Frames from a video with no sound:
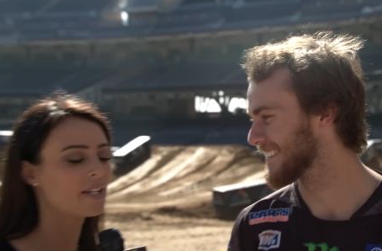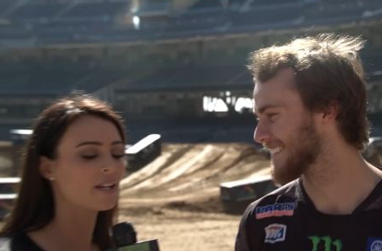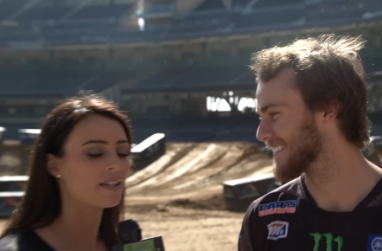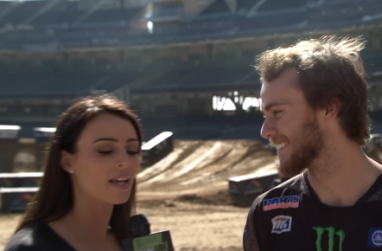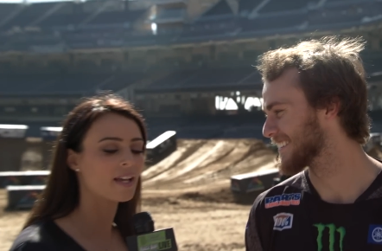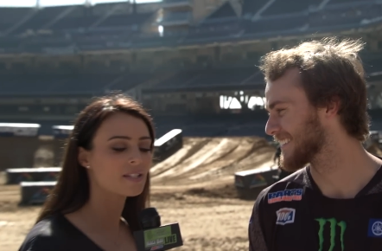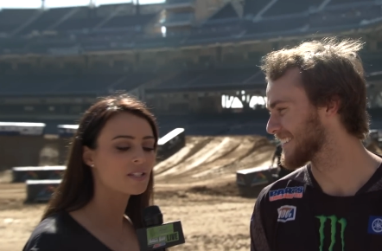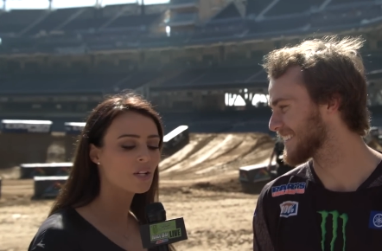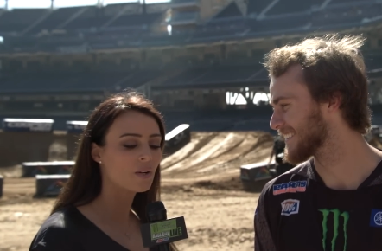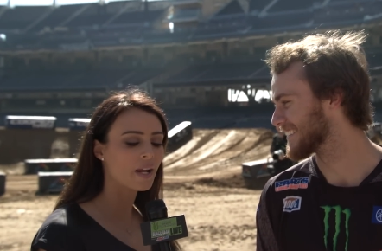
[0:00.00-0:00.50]
Speaker 1: to
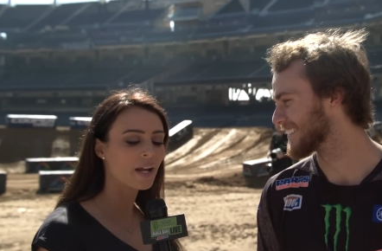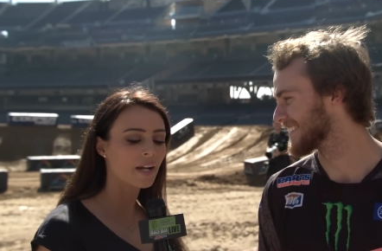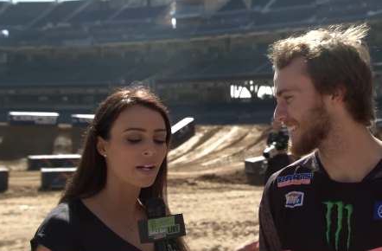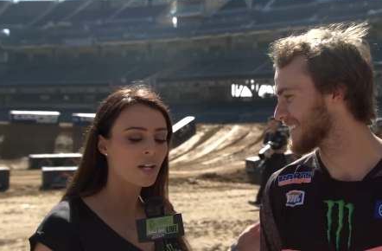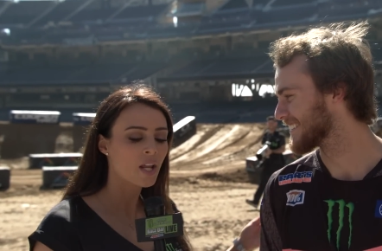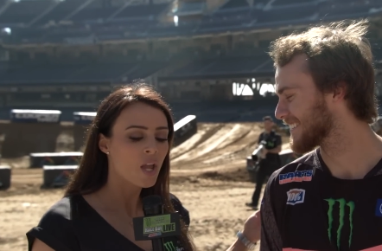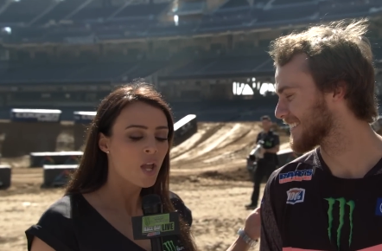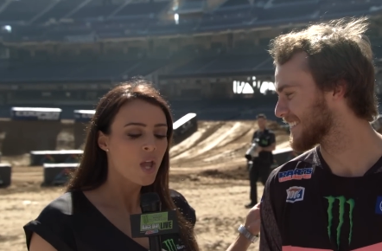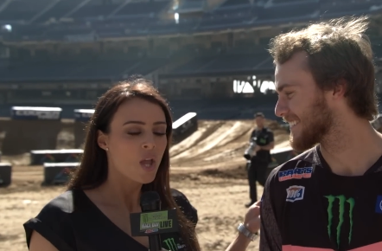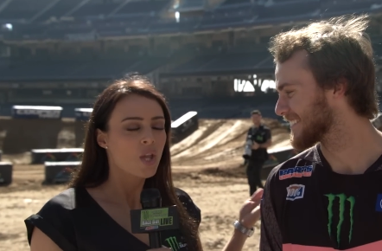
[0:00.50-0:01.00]
hear that. So
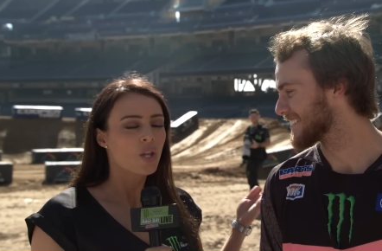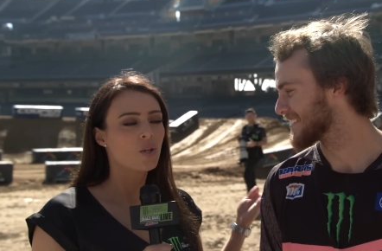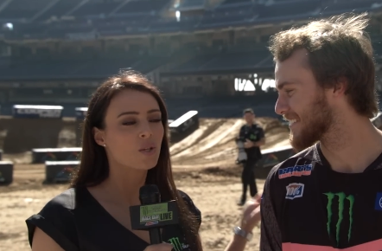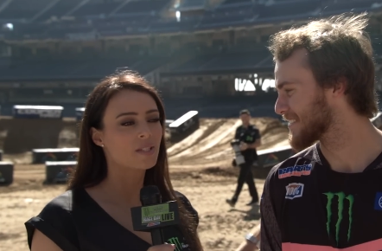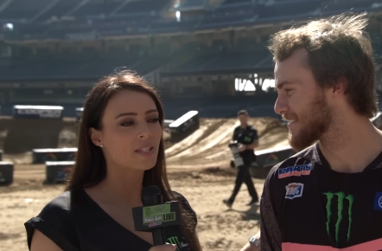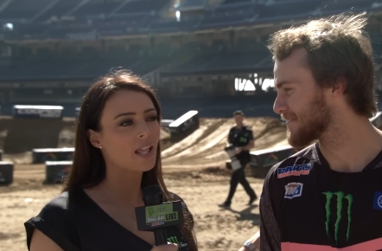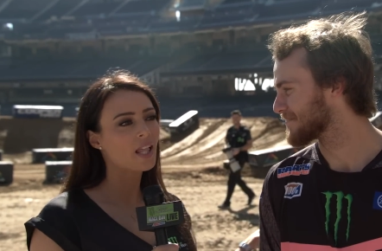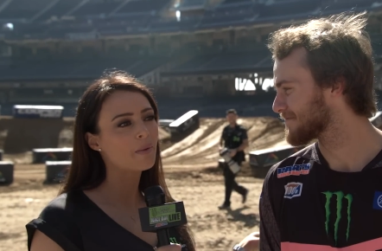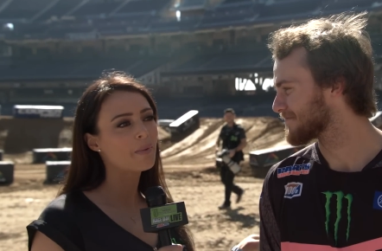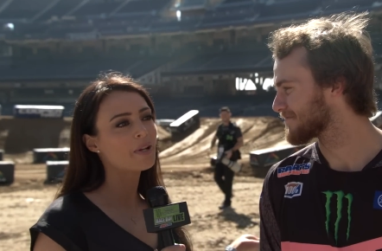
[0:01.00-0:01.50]
Aaron,
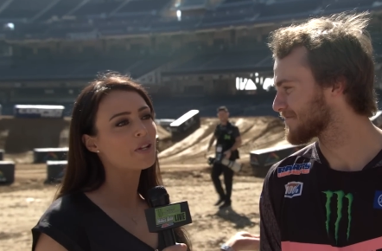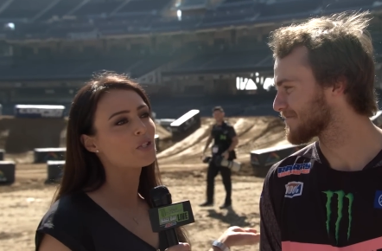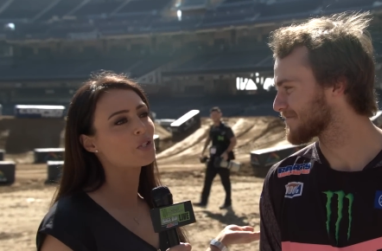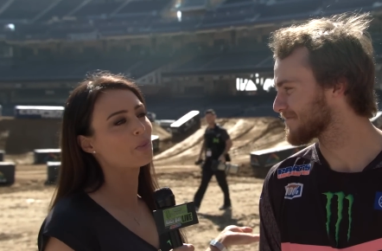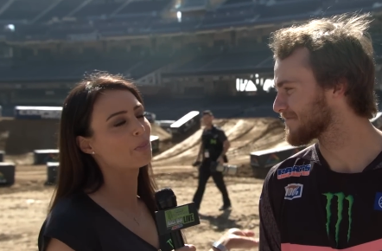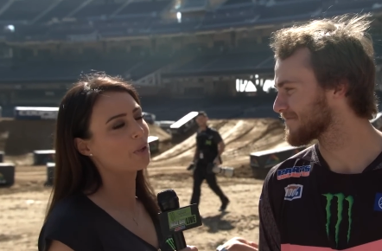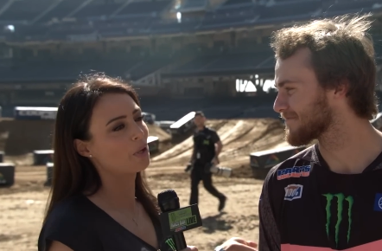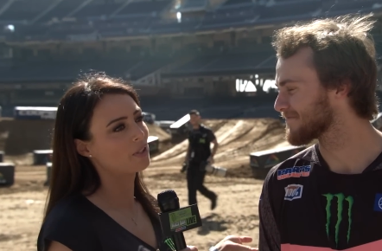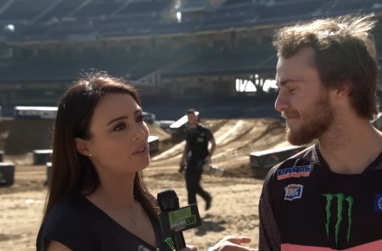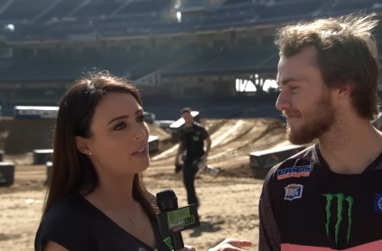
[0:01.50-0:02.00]
you
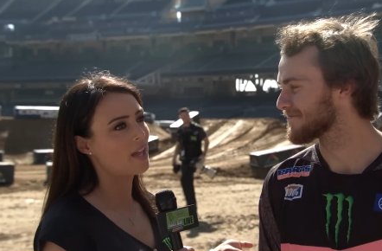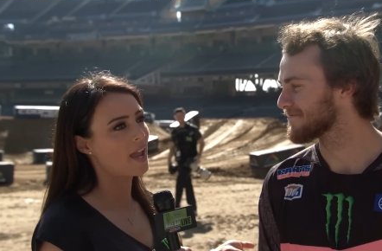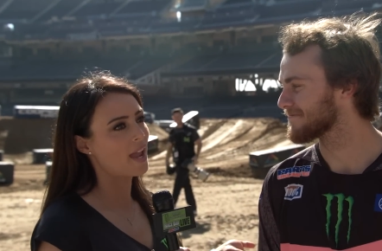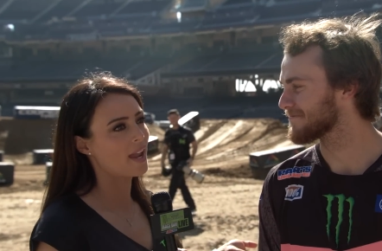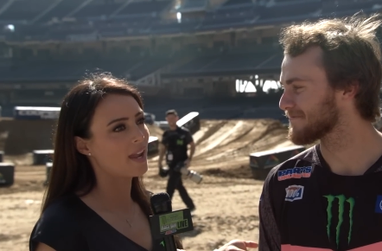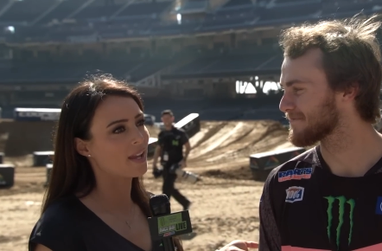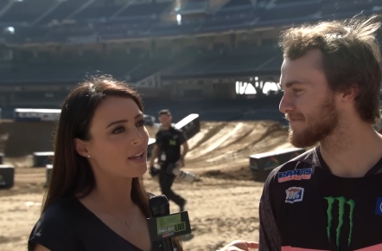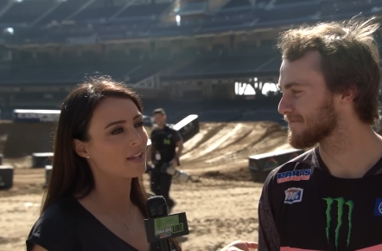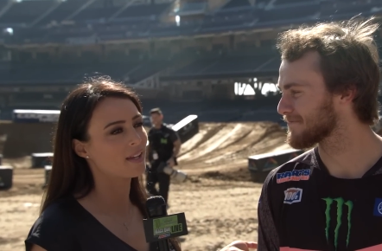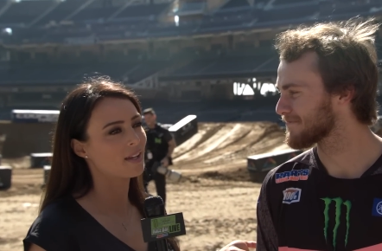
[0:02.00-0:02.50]
celebrated your
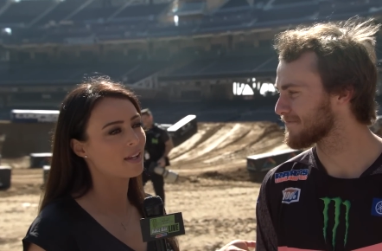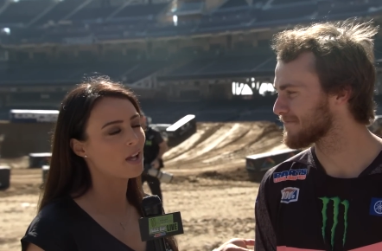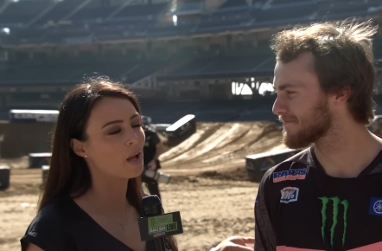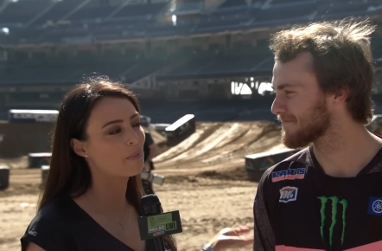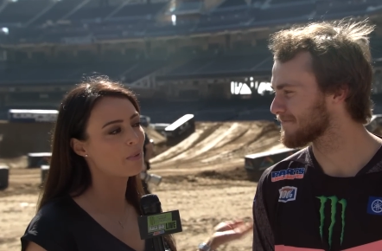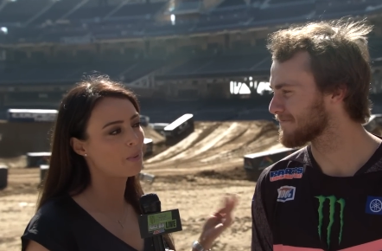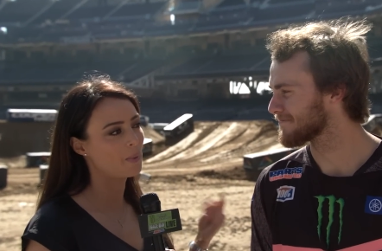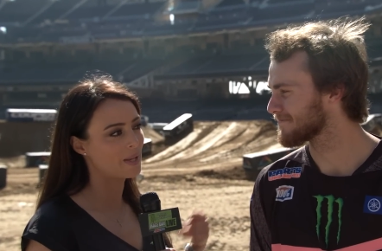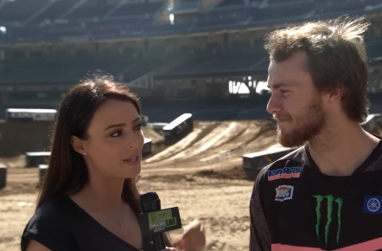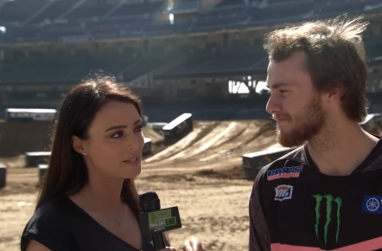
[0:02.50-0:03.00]
birthday a
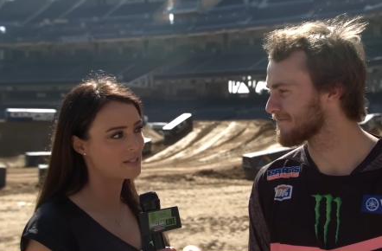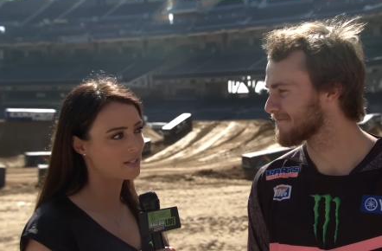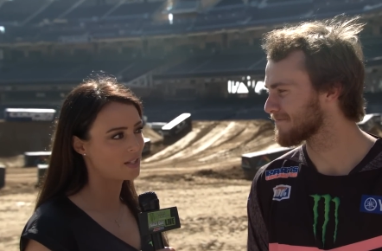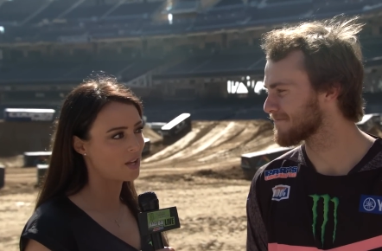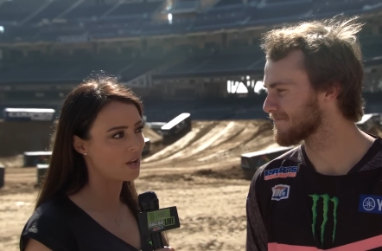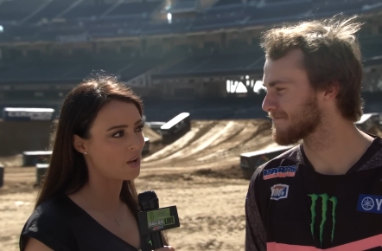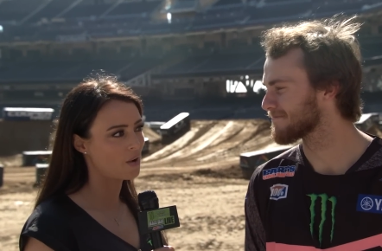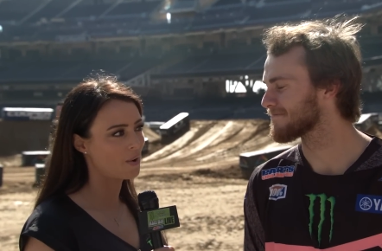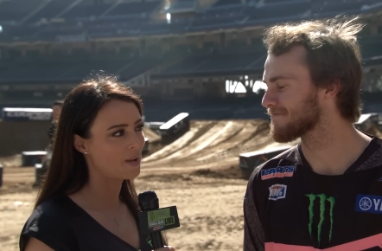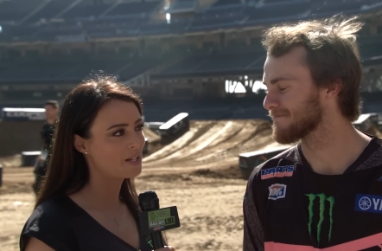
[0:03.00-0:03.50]
couple weeks
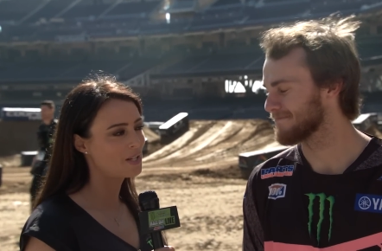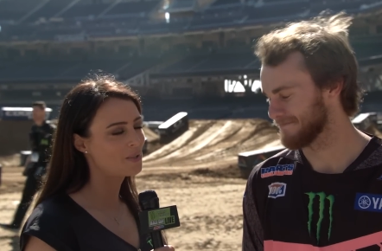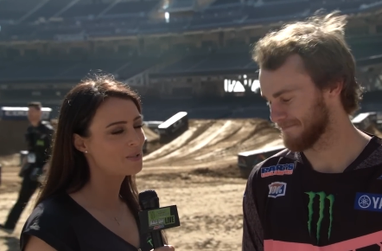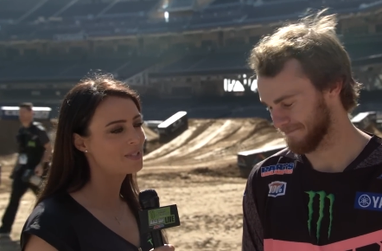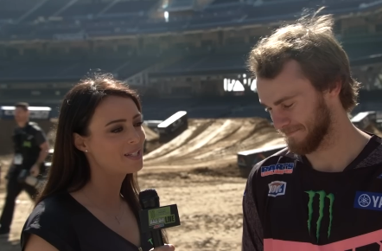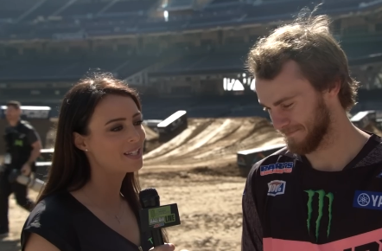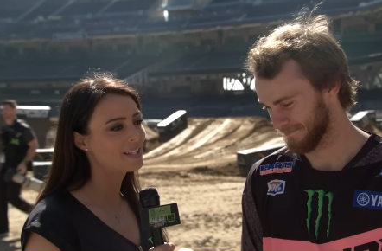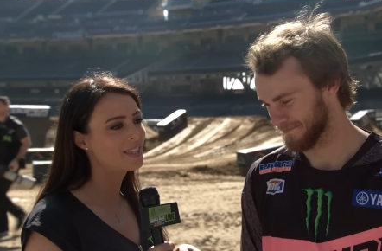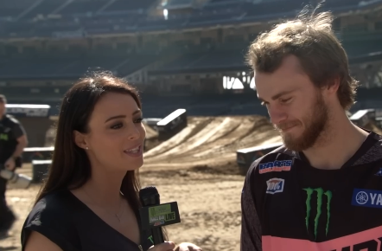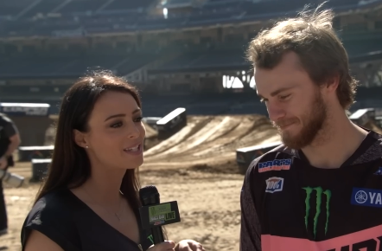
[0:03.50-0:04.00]
ago, and
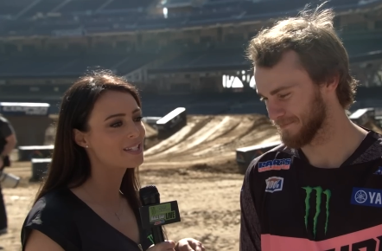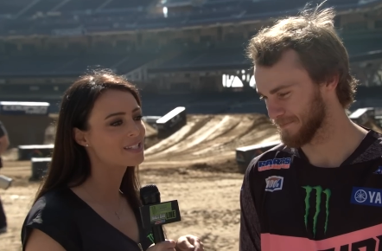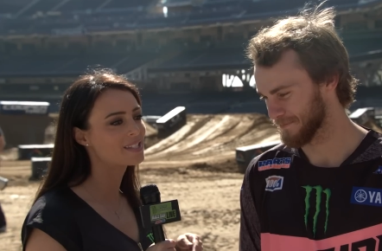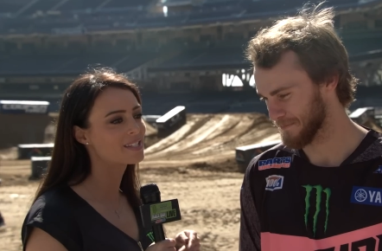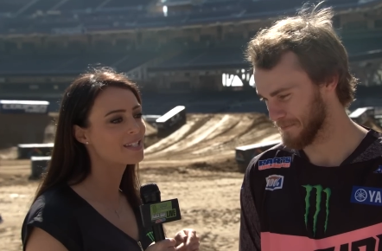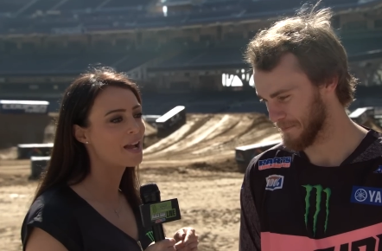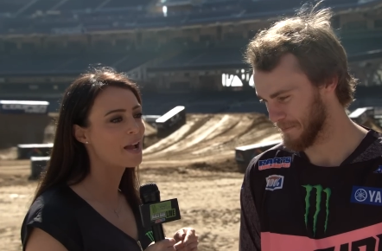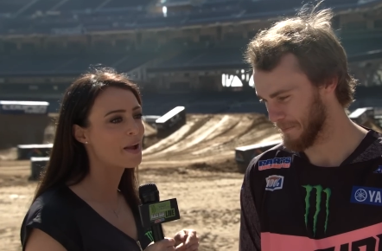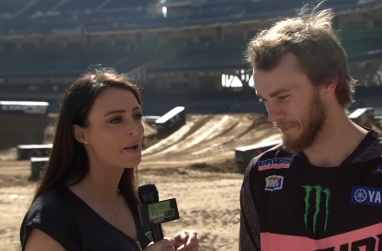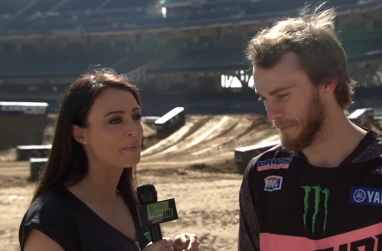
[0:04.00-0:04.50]
you did
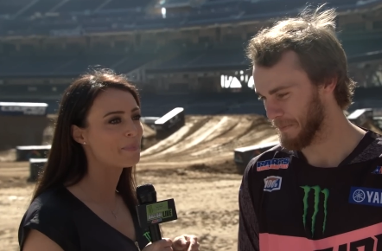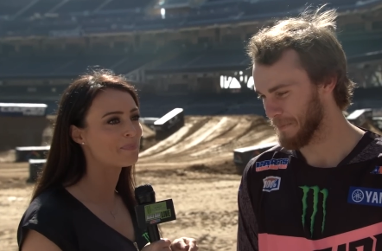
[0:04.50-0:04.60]
this